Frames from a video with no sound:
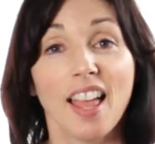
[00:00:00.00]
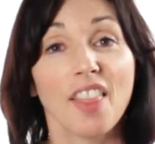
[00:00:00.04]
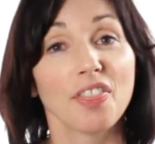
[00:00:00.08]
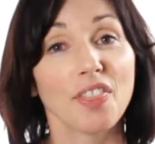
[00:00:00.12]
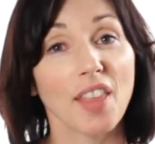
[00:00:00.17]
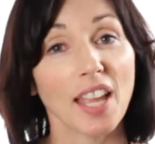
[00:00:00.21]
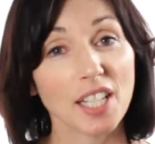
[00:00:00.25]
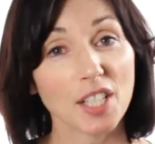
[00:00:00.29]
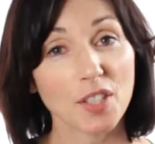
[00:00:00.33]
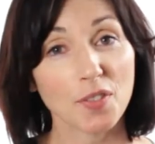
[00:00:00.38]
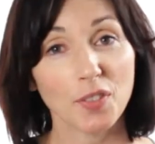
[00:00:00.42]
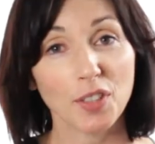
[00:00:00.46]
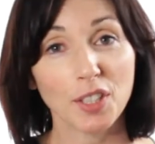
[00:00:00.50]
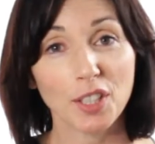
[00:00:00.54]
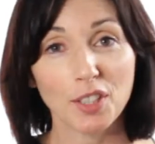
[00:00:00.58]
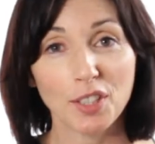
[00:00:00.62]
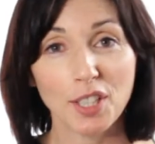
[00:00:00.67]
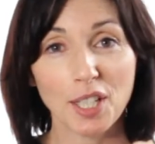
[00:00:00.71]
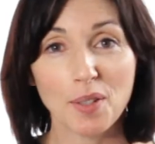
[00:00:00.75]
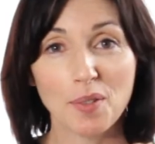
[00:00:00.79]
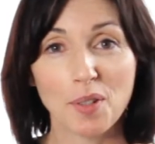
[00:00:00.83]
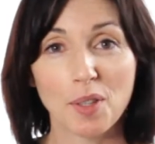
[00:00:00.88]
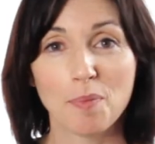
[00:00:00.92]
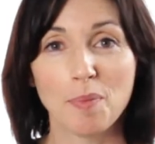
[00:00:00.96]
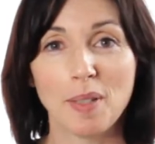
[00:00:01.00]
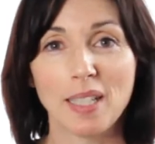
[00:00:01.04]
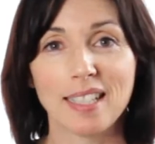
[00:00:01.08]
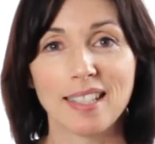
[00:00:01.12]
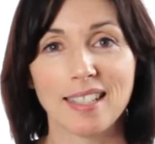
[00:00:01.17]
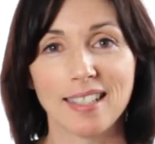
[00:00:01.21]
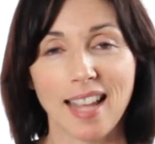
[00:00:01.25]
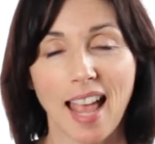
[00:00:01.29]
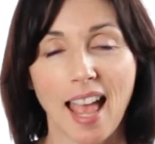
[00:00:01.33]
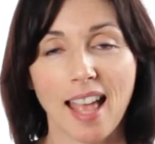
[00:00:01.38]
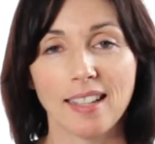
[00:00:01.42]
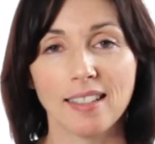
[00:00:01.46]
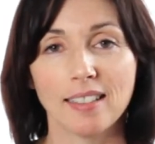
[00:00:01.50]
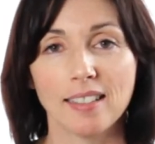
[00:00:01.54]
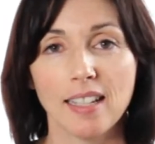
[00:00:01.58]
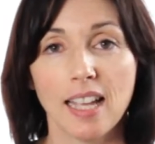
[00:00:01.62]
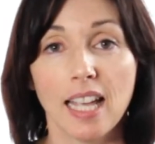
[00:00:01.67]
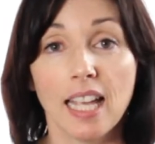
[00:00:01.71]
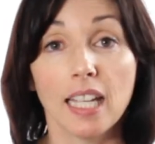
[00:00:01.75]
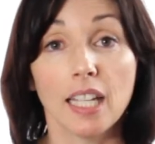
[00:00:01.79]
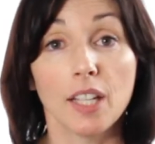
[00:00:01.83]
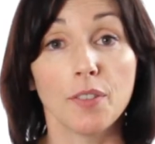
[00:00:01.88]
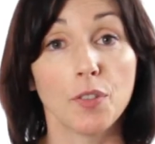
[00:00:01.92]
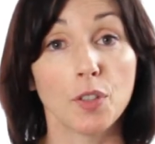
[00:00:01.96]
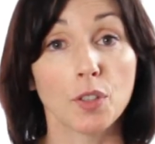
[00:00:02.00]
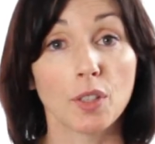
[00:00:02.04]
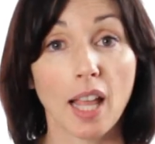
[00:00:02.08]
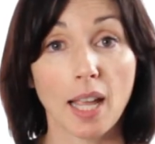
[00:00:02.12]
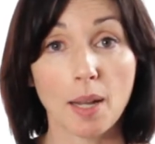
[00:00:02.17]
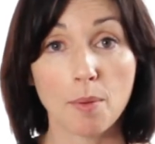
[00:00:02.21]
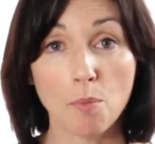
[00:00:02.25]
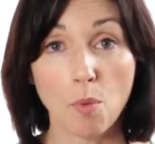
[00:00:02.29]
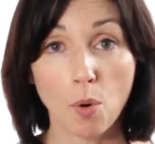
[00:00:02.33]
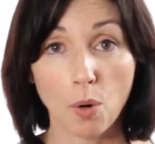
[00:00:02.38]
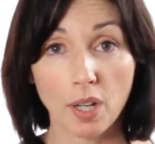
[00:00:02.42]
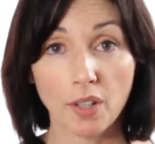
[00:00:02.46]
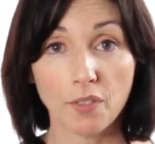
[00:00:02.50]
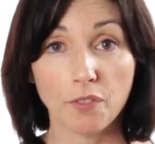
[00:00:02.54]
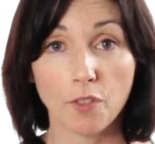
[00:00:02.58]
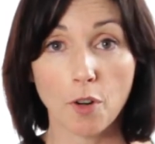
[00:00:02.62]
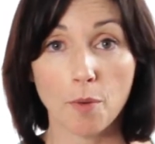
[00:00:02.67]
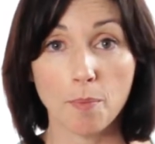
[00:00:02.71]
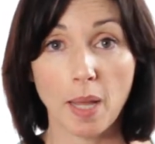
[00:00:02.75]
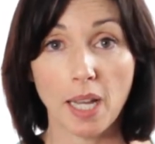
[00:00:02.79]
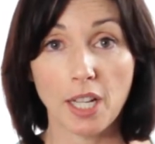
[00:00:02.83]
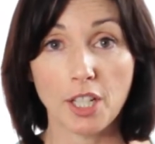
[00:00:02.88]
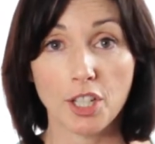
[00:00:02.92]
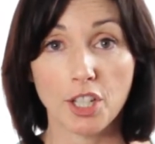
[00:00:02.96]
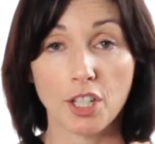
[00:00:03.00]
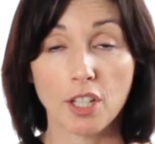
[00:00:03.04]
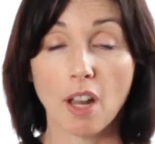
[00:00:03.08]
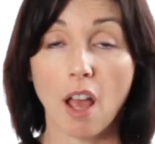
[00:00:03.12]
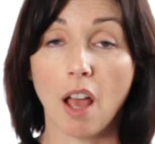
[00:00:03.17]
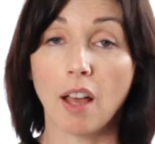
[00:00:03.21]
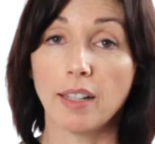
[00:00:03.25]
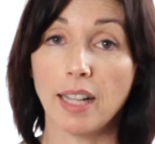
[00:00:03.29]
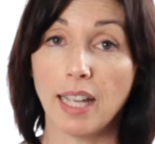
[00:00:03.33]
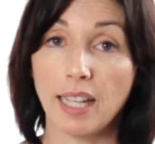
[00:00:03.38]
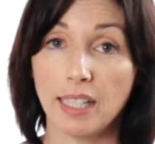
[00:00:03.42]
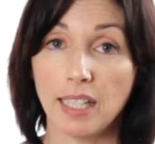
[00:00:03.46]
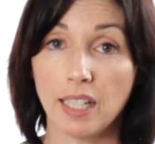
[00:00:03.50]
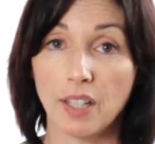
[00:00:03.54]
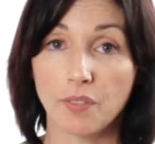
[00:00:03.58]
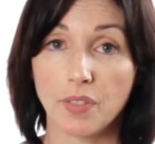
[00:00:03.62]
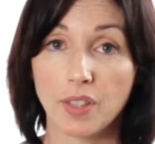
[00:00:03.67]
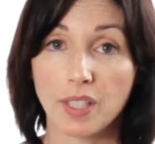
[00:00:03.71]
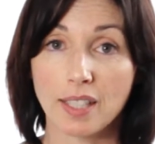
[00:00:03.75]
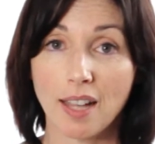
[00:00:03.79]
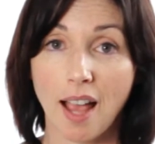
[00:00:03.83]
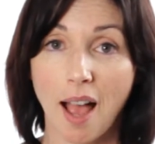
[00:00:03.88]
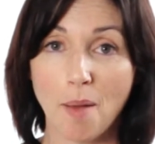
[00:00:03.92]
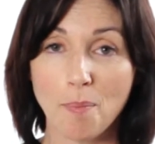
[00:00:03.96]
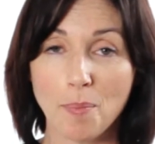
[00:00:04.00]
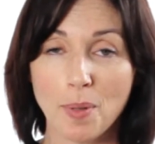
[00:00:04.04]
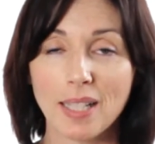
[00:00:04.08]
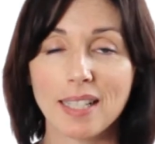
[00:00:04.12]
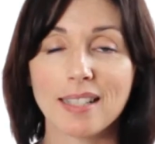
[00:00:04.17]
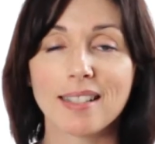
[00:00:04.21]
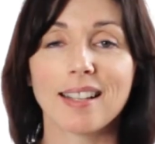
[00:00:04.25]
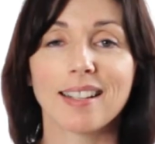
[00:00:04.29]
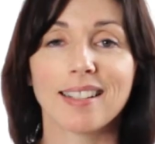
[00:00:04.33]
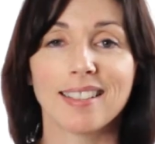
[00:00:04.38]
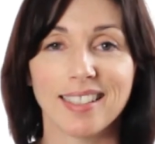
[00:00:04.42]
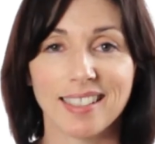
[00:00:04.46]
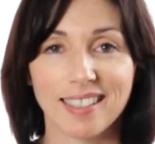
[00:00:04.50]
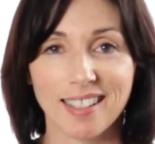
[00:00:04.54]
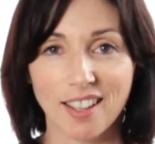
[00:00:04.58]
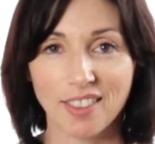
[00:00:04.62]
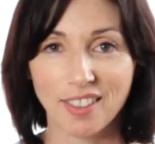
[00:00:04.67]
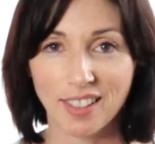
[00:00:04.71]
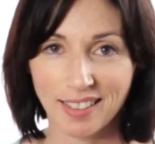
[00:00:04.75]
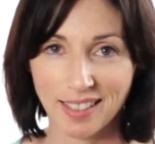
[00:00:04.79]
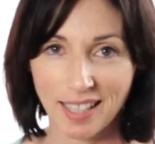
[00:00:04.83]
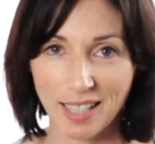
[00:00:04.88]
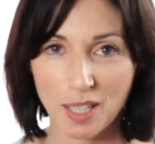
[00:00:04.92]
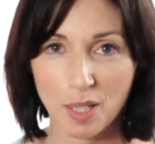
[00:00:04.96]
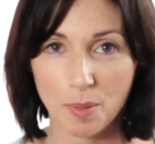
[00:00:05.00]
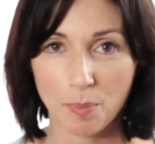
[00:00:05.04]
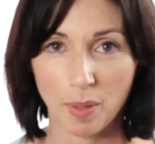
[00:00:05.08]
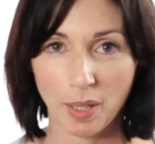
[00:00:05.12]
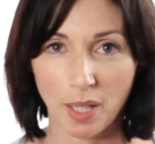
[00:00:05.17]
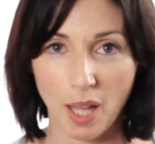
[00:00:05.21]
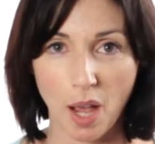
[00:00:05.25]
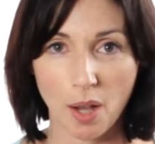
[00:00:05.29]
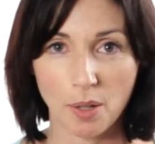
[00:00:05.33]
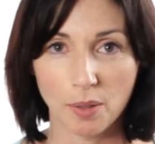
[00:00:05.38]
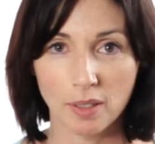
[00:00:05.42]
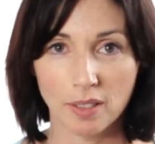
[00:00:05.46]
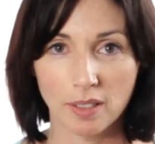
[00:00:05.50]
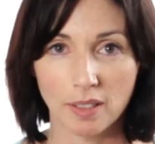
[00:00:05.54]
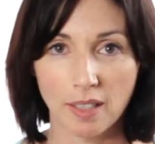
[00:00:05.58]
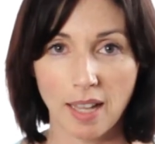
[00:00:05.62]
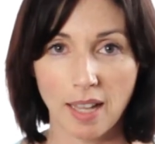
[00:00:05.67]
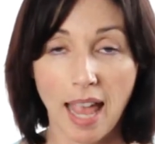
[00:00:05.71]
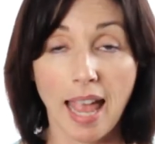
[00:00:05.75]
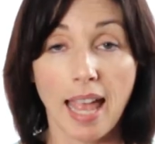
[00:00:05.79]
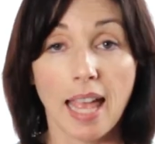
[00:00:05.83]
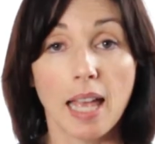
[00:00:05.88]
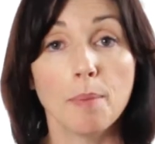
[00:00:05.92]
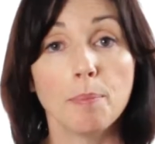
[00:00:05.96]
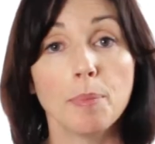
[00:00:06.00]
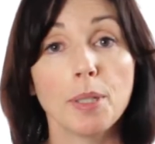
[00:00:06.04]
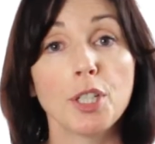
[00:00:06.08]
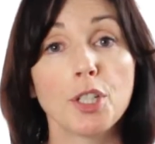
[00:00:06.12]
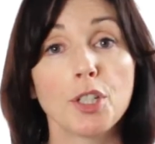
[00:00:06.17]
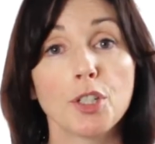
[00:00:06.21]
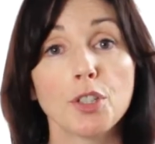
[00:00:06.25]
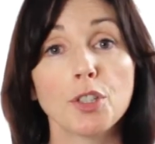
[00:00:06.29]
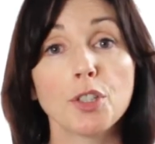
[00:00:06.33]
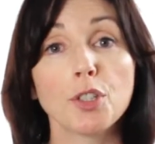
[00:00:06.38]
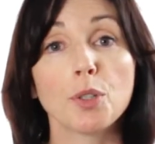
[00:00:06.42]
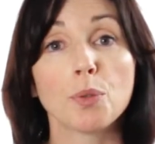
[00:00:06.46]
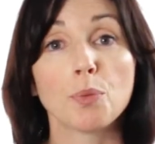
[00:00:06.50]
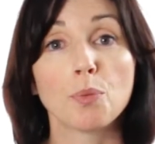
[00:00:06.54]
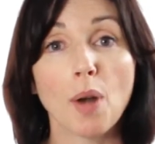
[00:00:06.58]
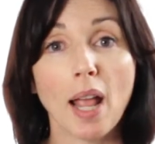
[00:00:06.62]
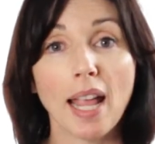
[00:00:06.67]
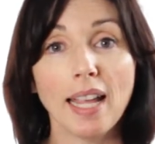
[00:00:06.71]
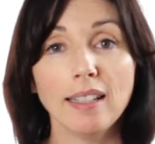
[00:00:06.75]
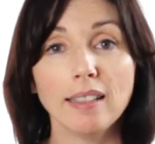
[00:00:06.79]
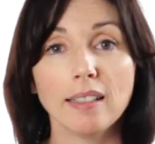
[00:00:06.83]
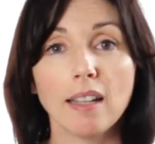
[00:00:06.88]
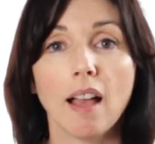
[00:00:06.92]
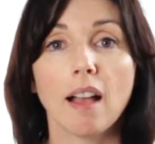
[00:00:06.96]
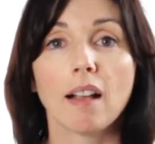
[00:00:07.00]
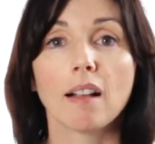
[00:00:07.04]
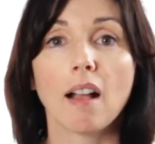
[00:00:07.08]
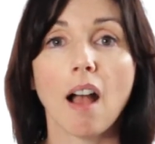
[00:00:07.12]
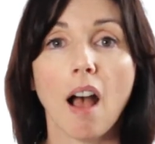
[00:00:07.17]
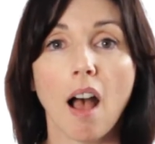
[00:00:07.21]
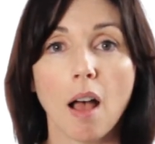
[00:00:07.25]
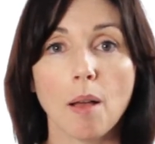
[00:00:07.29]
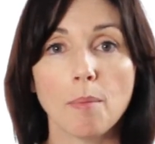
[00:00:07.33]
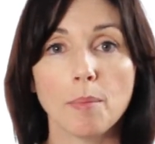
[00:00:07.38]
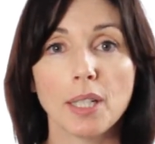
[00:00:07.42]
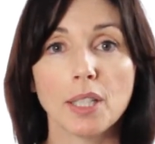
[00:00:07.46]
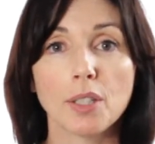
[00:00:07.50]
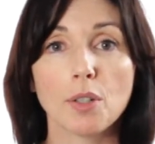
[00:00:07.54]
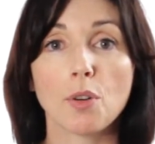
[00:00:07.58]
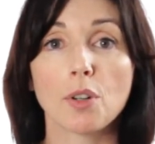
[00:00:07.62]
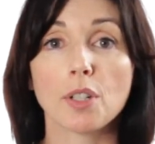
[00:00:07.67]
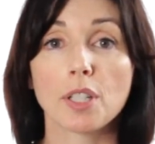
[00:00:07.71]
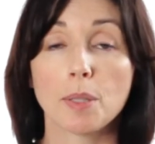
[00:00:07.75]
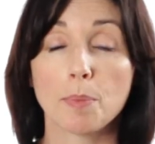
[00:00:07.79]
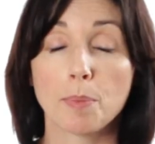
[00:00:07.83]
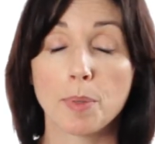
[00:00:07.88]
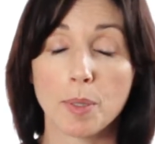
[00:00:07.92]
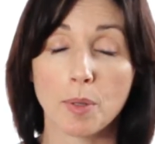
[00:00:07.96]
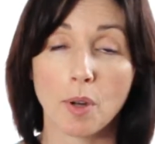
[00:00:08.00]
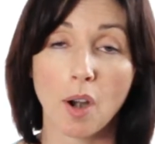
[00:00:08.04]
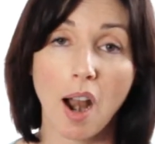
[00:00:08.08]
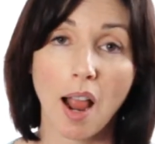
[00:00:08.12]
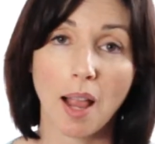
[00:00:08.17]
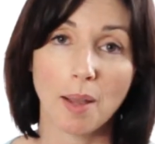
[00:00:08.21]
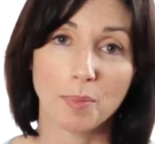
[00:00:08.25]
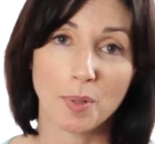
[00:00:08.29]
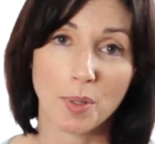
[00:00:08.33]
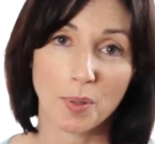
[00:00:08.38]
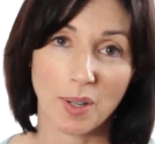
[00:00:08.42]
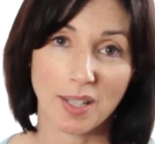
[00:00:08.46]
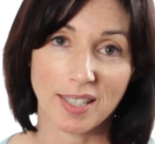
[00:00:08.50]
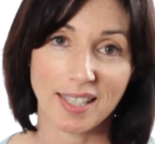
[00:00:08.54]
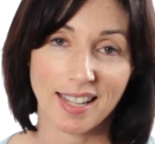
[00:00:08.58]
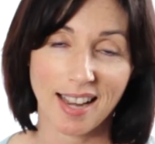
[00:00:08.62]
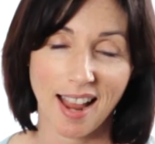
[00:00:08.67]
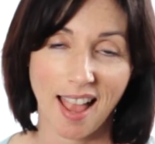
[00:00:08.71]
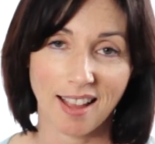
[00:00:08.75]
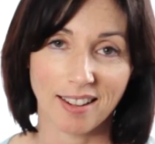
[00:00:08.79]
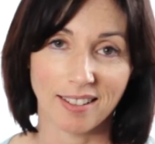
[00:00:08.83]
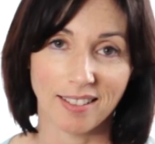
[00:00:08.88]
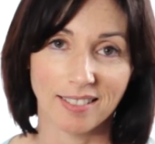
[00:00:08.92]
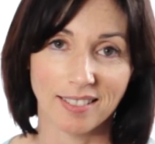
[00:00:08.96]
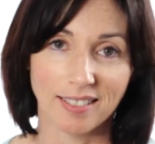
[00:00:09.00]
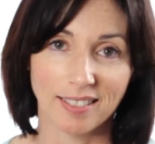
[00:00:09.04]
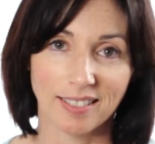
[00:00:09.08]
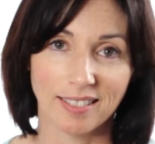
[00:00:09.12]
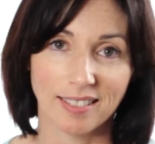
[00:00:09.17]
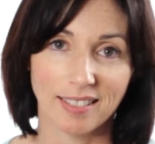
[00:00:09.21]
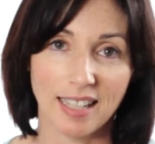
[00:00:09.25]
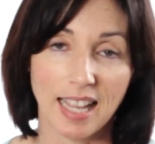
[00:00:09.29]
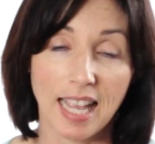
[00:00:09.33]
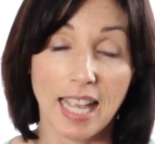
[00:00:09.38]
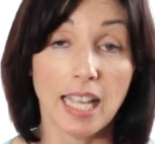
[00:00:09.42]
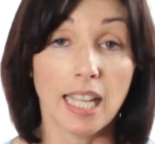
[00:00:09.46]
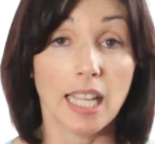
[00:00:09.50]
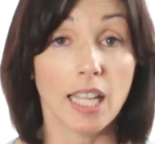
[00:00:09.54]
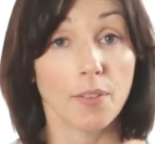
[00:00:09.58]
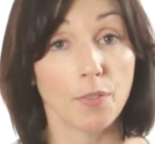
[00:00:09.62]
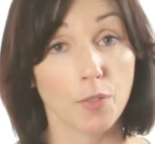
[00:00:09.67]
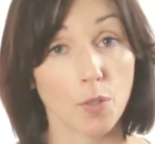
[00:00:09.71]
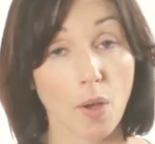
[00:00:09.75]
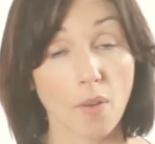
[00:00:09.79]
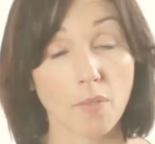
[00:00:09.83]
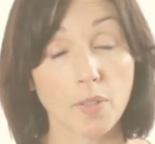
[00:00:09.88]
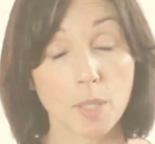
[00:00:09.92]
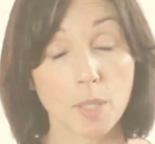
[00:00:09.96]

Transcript: Thanks for learning with me today. If you'd like more information on any of the topics, click on the links below. And be sure to rate, comment, or subscribe to our channel. If you have